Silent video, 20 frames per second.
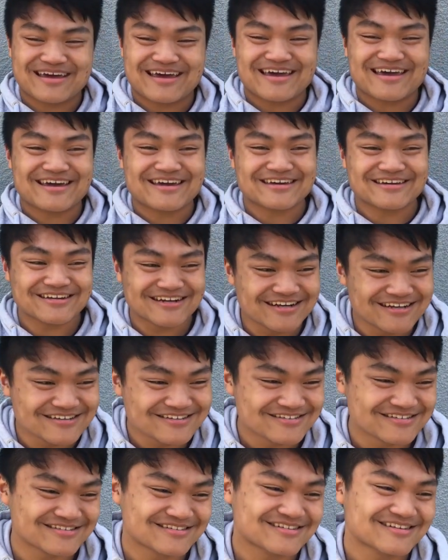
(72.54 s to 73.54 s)
aid.
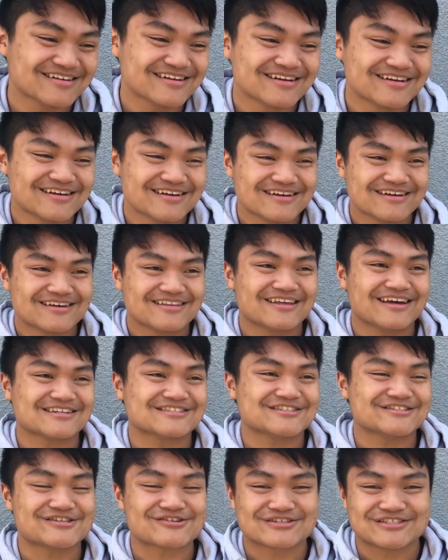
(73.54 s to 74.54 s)
They
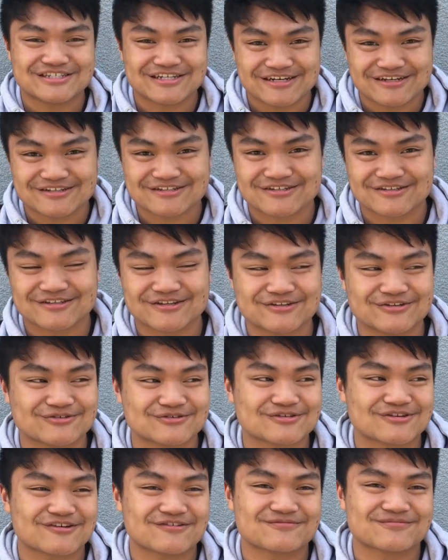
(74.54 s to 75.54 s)
actually took a chance on the new
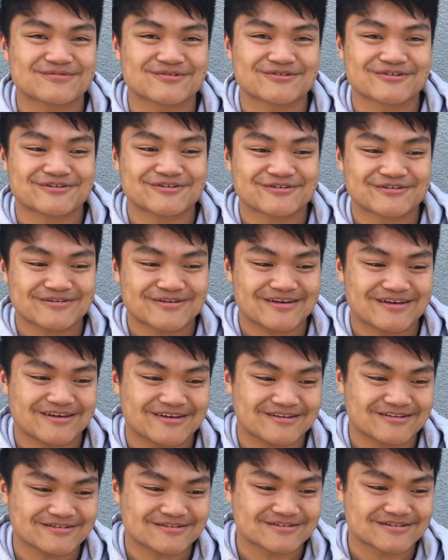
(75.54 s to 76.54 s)
sophomore.
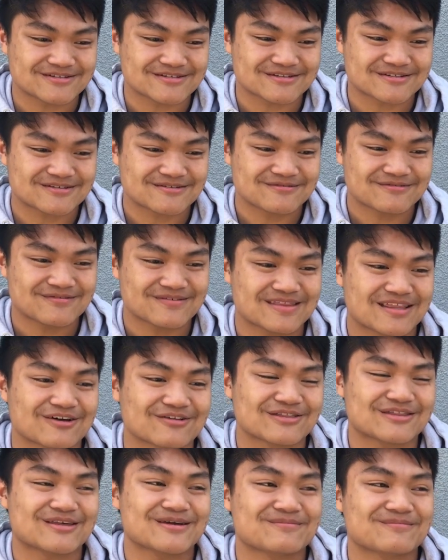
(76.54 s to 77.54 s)
And
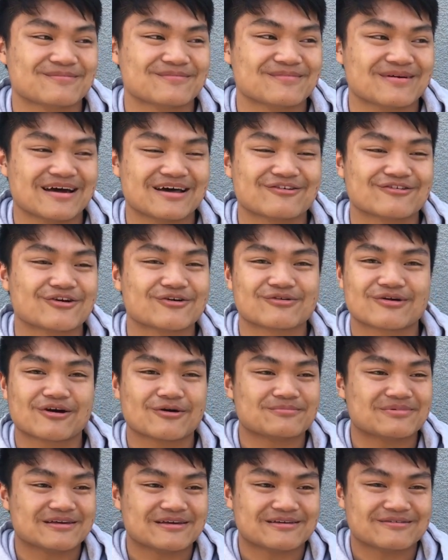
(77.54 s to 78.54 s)
without them, I don't know where
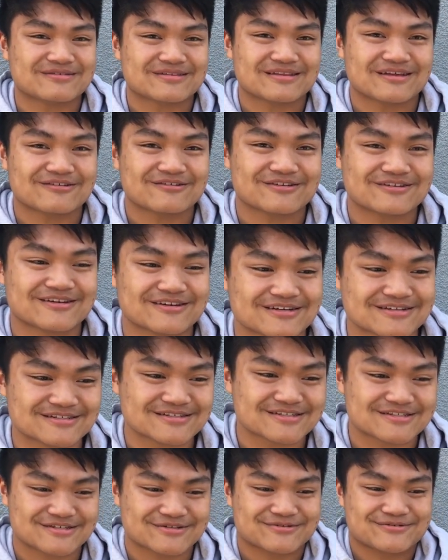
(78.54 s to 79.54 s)
I'd be.
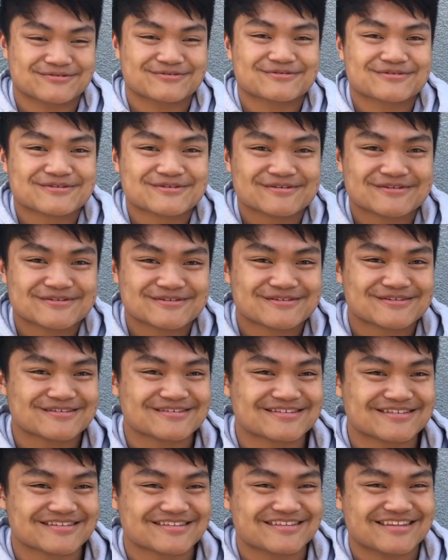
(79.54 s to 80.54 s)
So
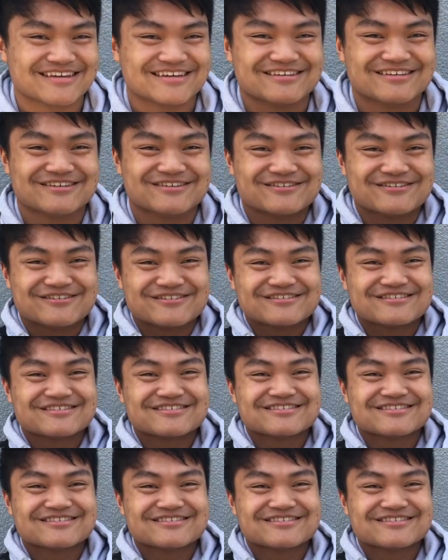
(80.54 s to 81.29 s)
thank you.